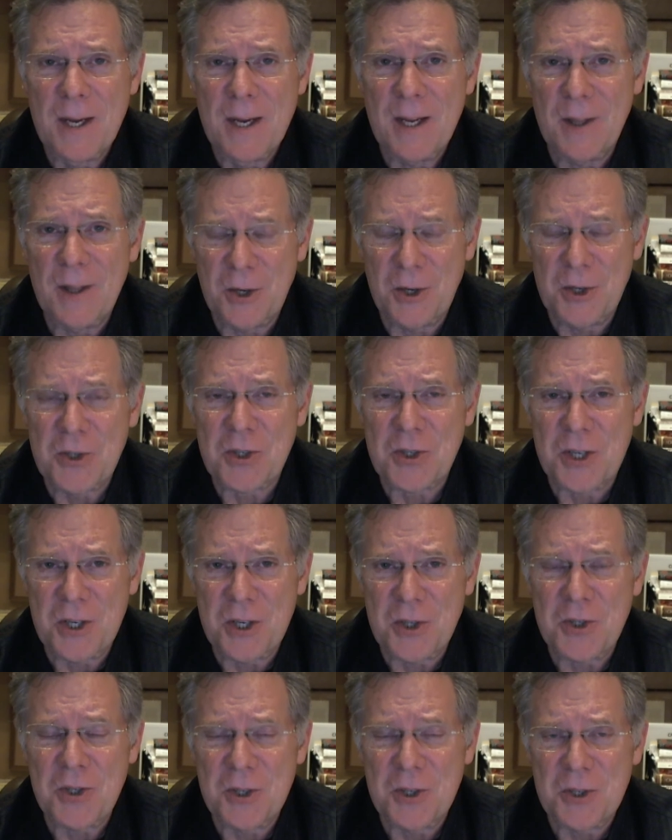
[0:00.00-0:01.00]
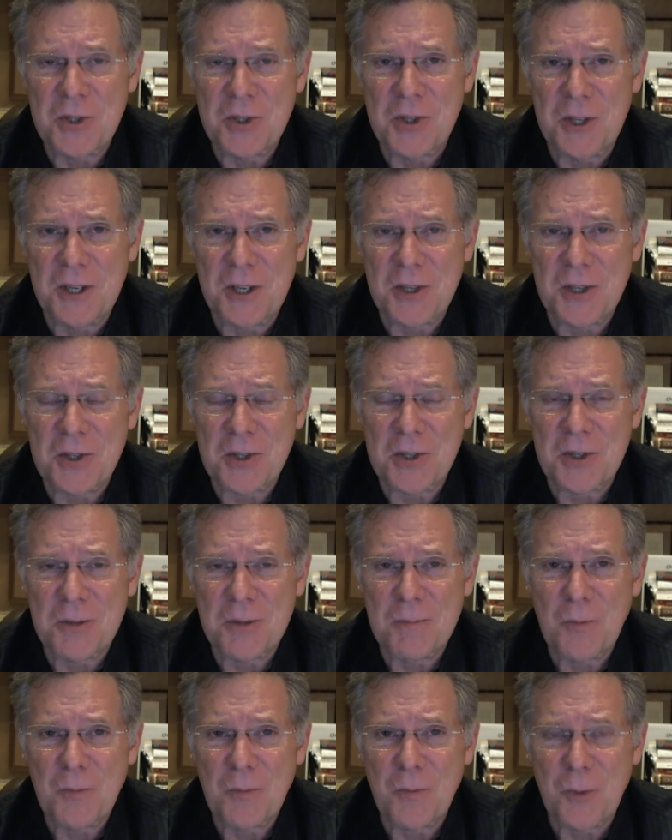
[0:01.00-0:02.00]
And the distinction is this
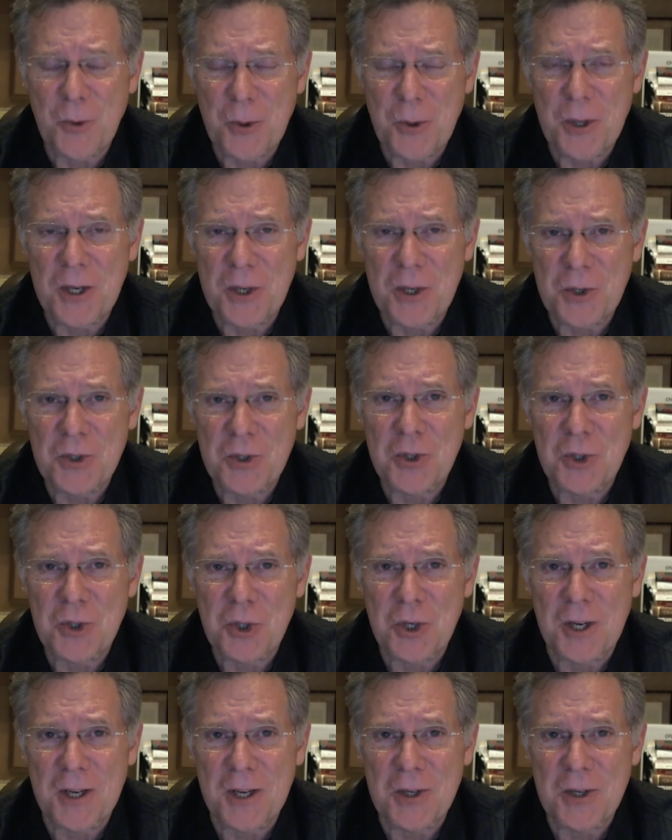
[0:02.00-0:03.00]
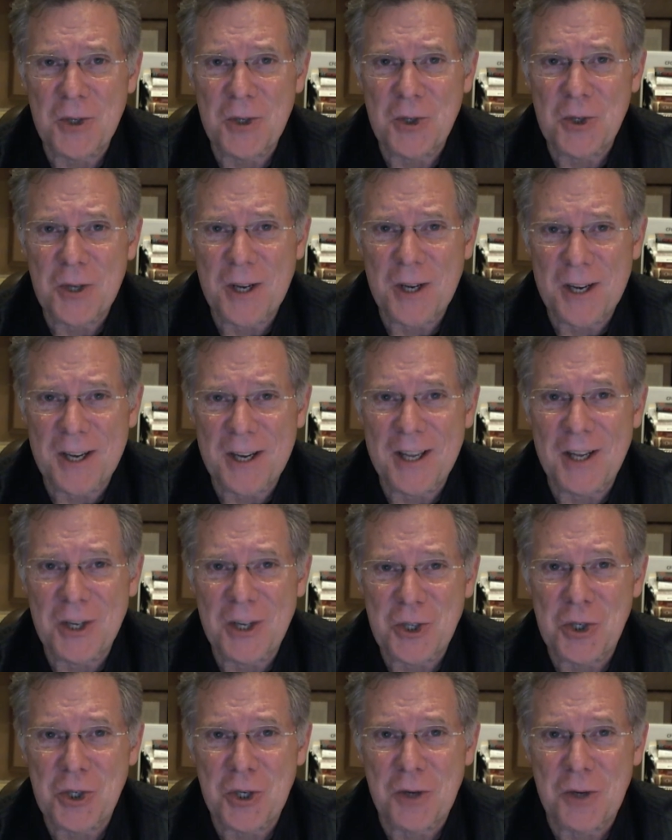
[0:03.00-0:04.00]
for things to change, I got to
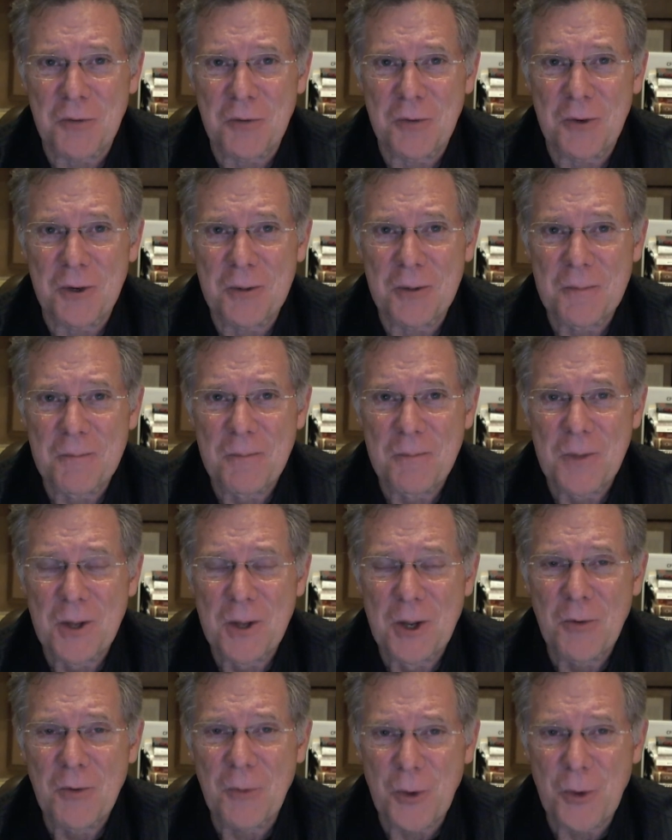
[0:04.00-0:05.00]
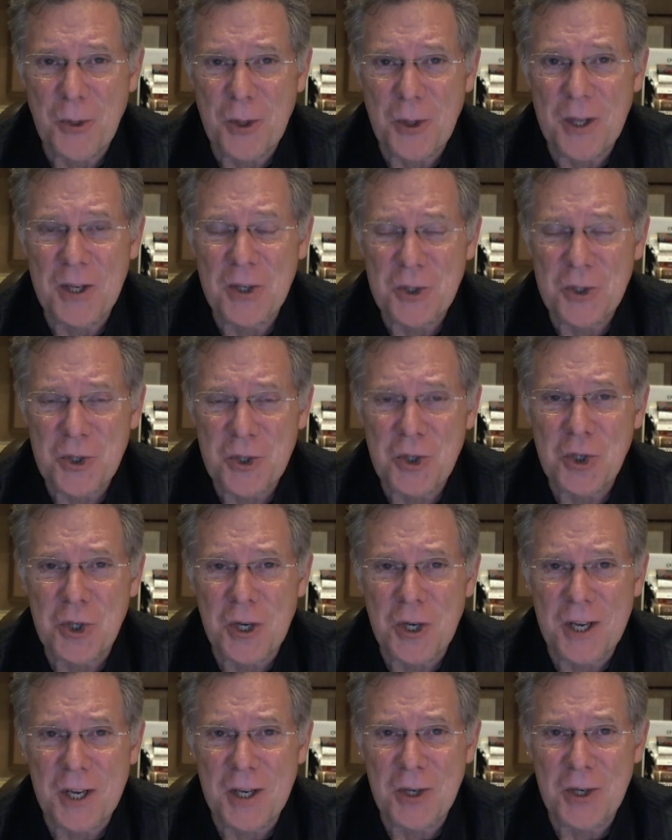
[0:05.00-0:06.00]
shift. For things to
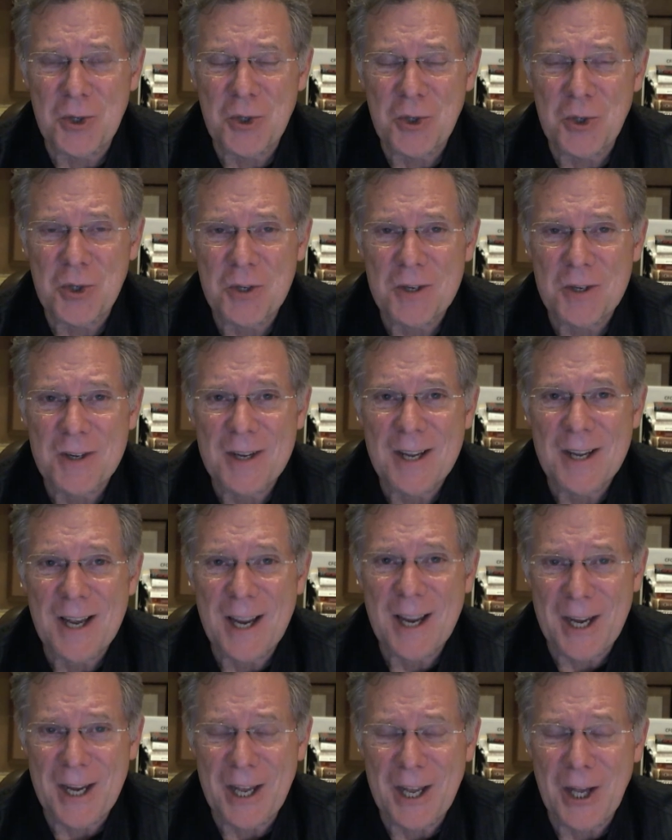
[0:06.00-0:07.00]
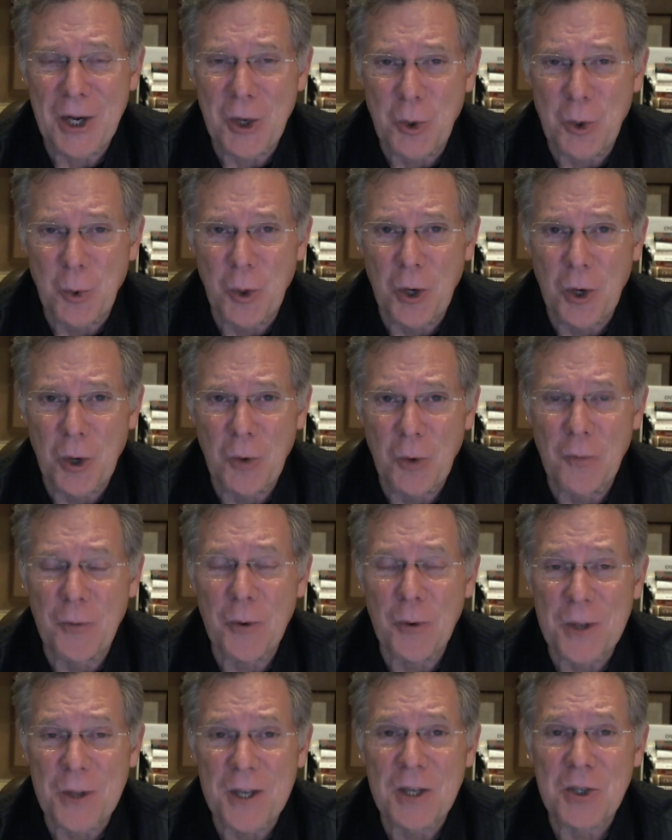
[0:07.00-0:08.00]
change, I got to grow.
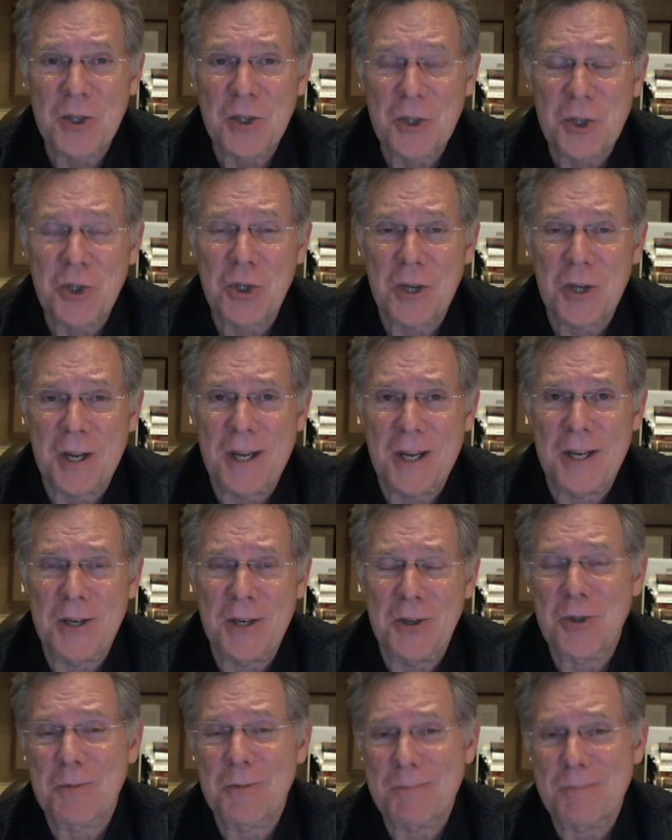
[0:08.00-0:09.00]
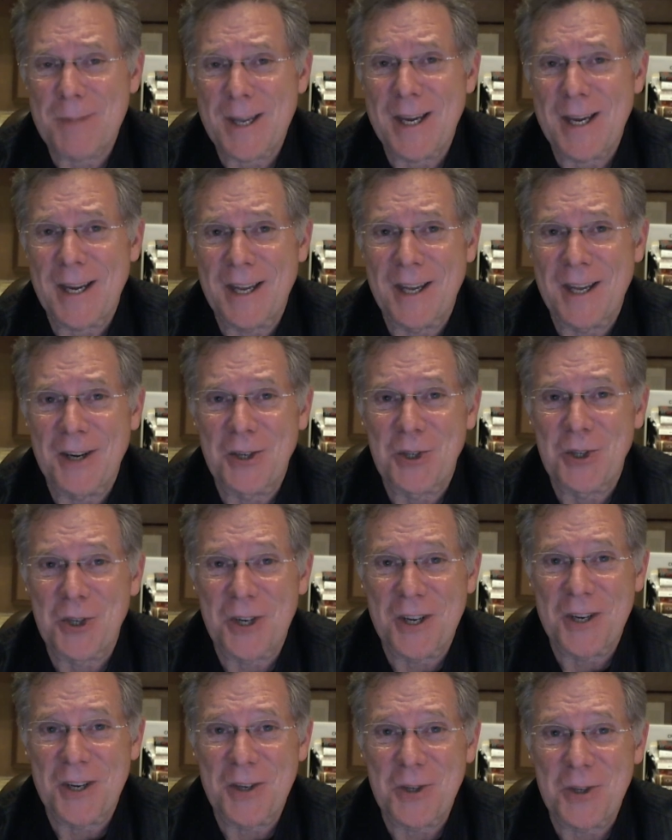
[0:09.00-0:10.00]
For things to change, I got to
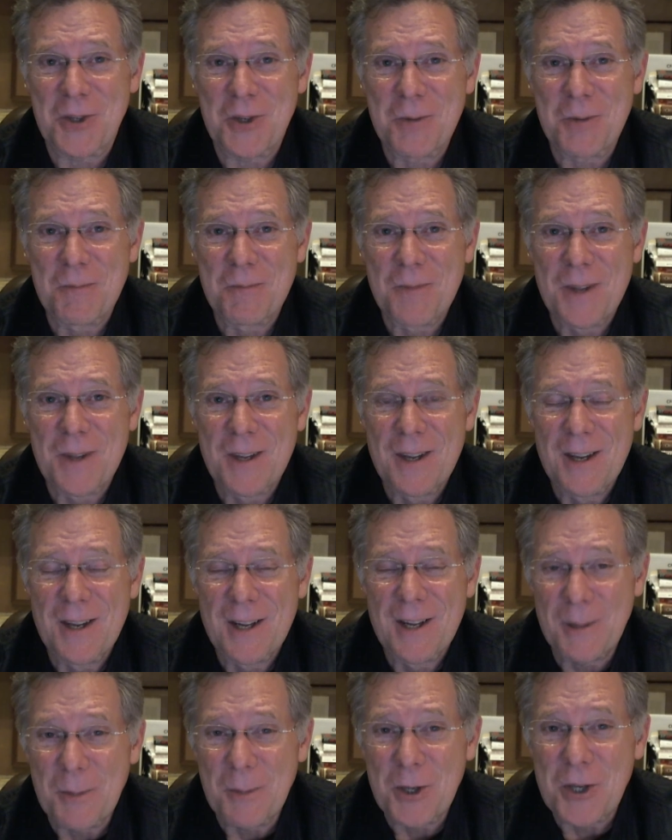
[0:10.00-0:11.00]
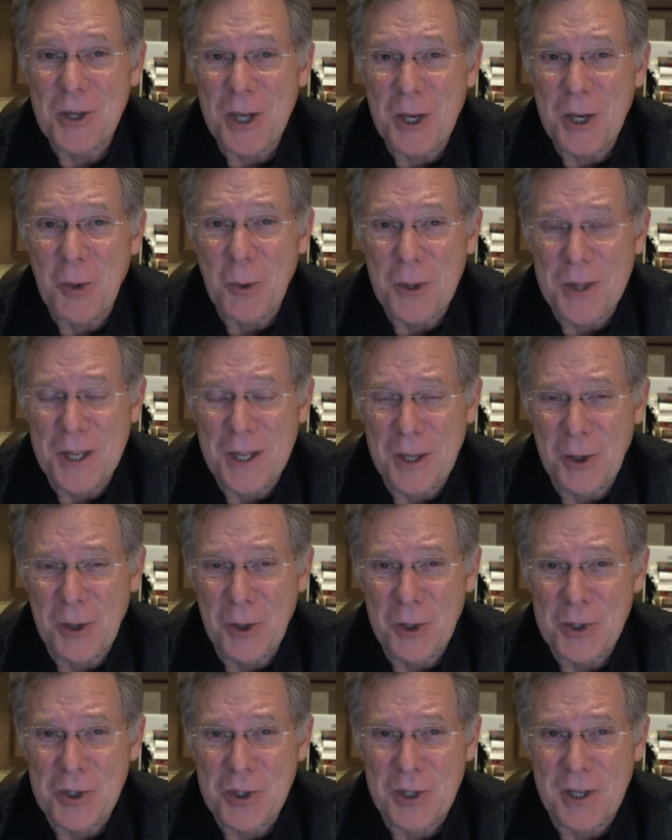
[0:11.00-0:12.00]
change. Let me tell you what that
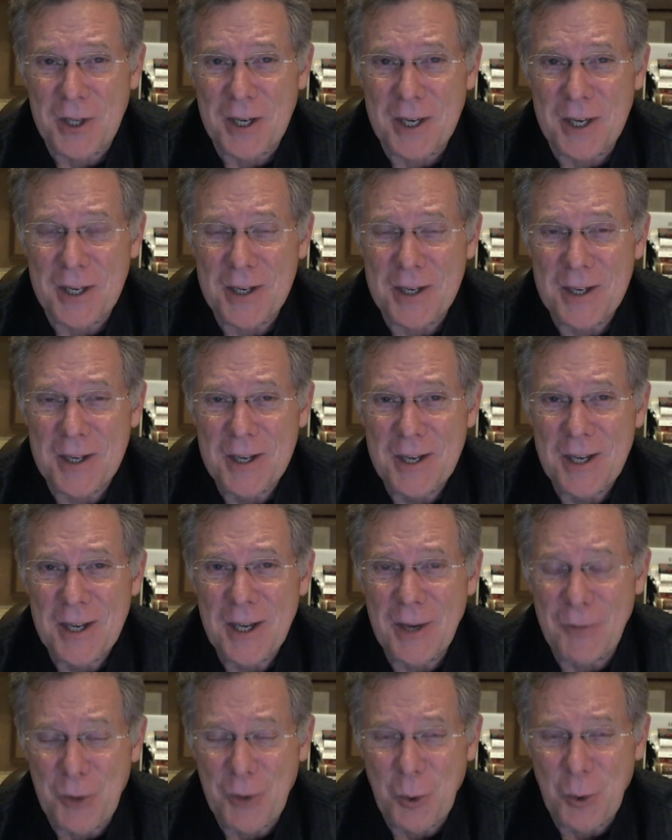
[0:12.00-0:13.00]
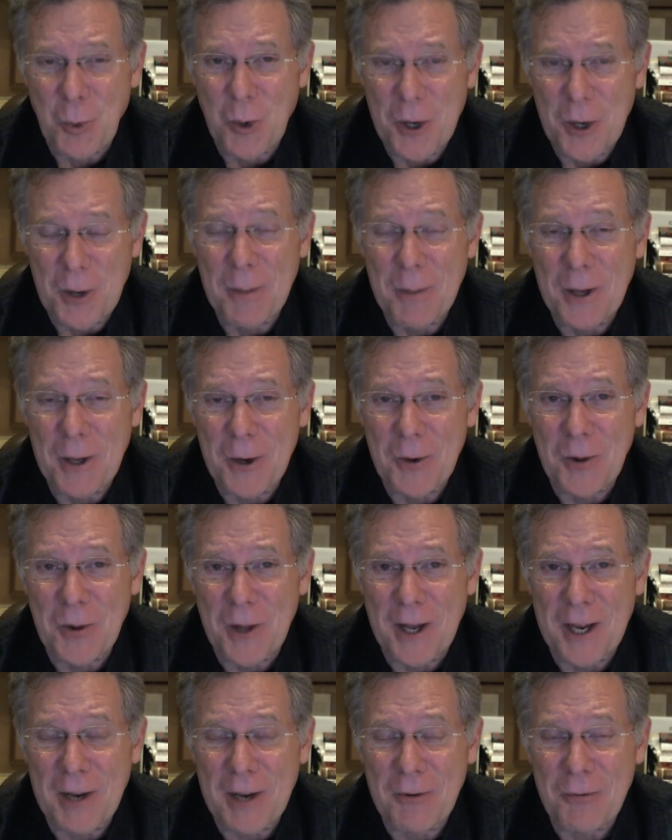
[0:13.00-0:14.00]
looks like. If you want a better
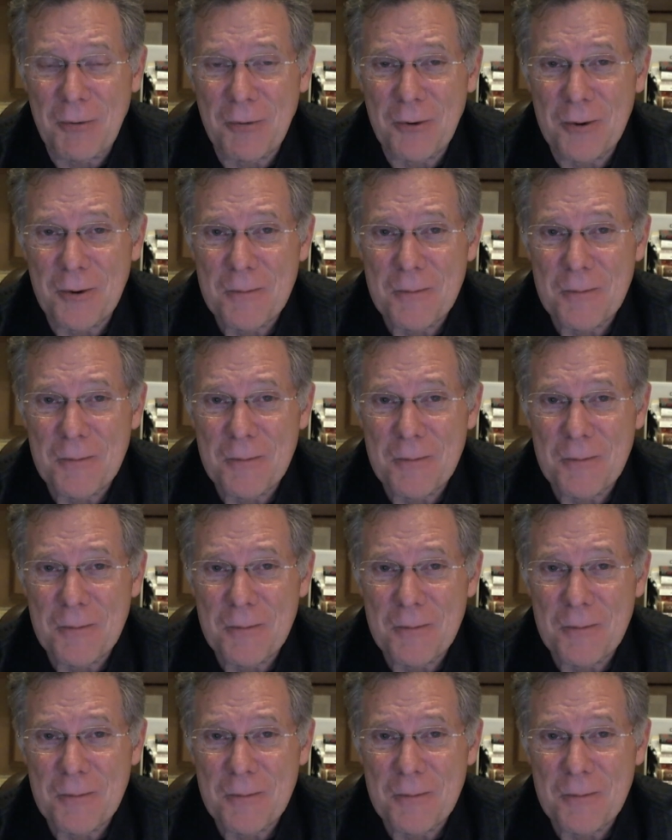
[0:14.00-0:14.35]
life,